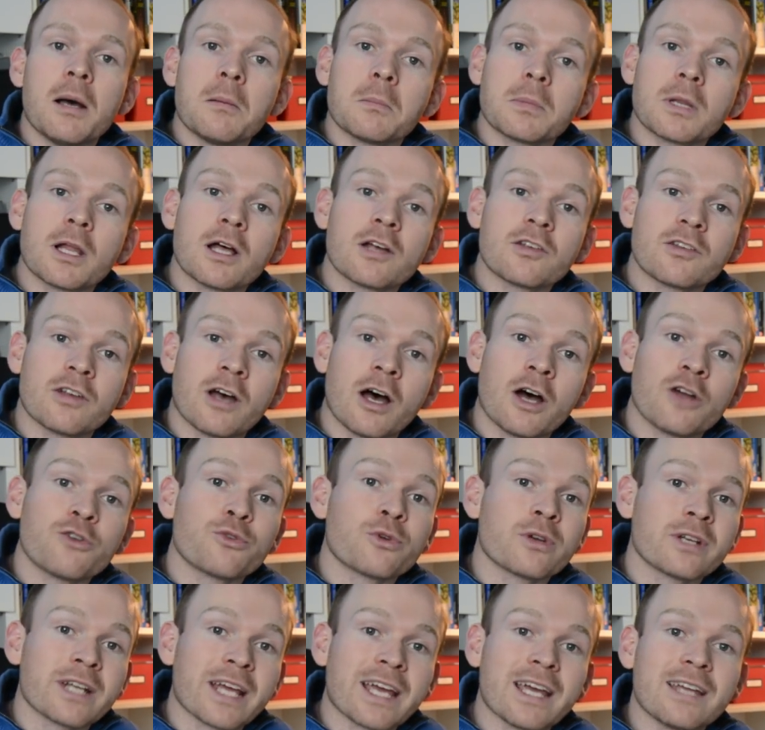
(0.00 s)
plus one
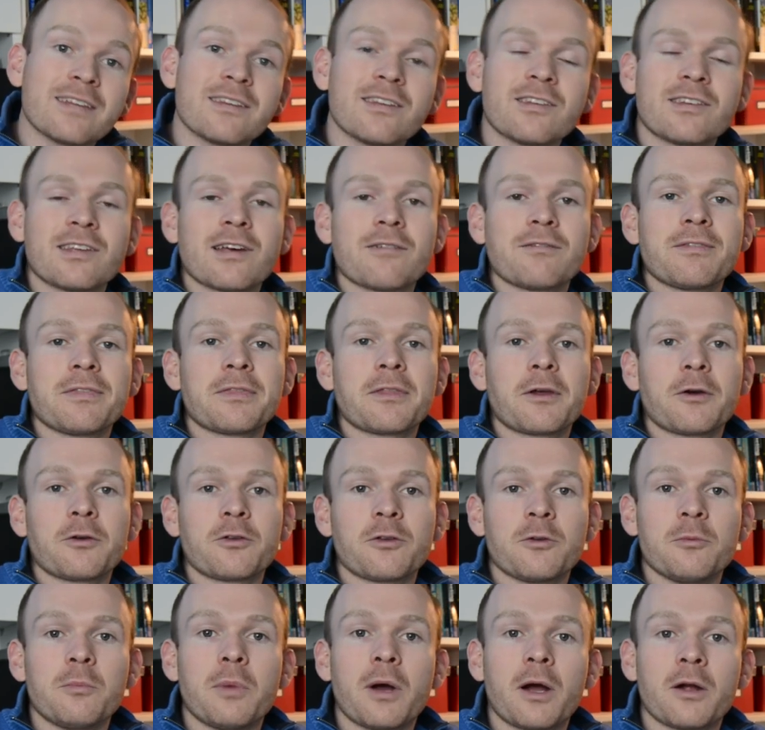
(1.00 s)
hundred and eighty-seven
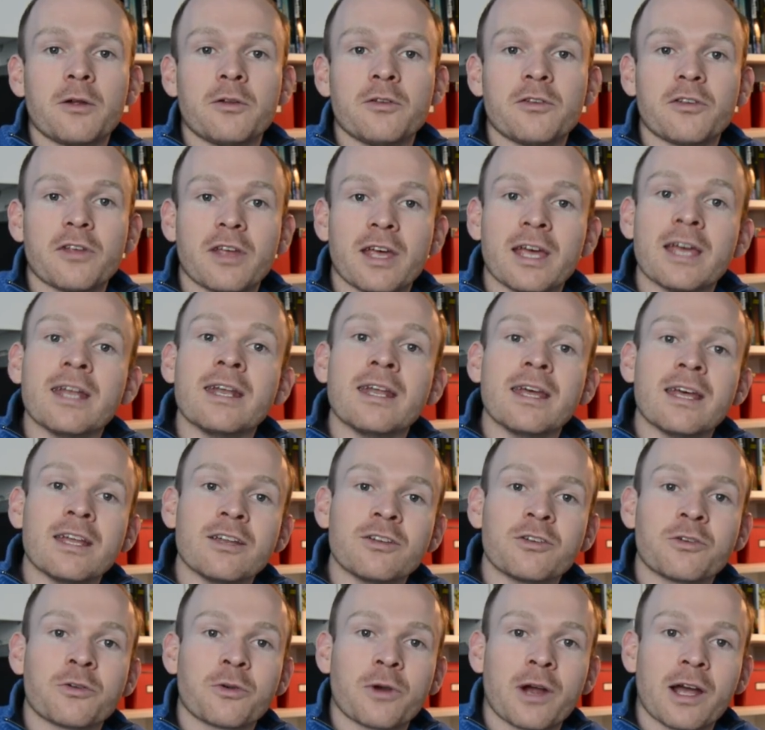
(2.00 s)
thousand pounds in
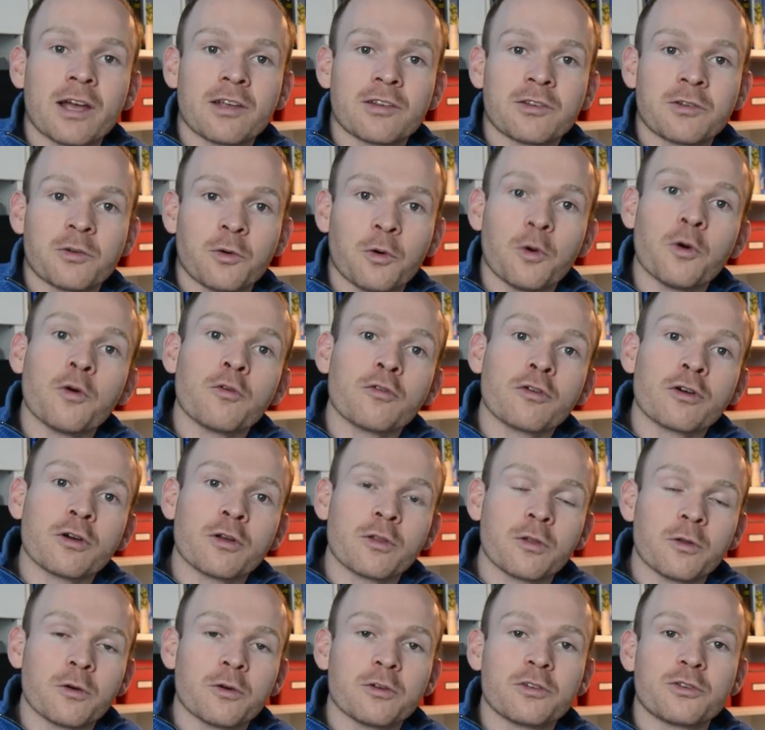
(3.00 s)
interest over
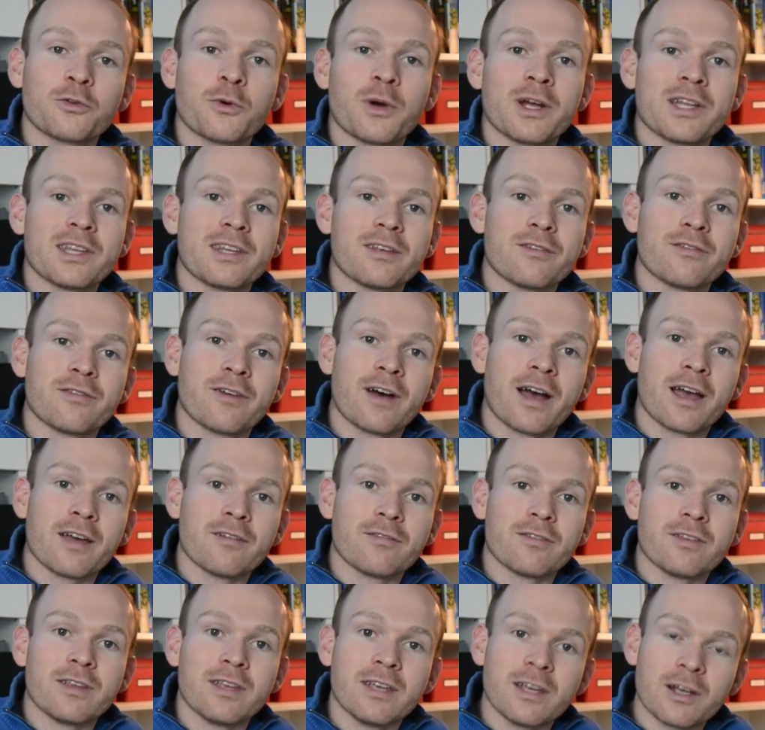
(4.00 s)
those
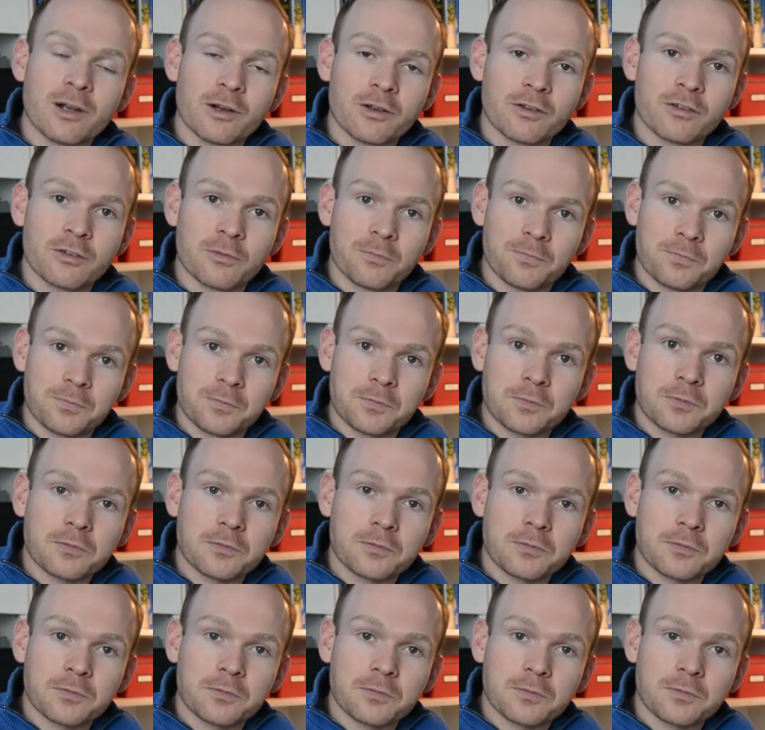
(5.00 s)
twenty-five years.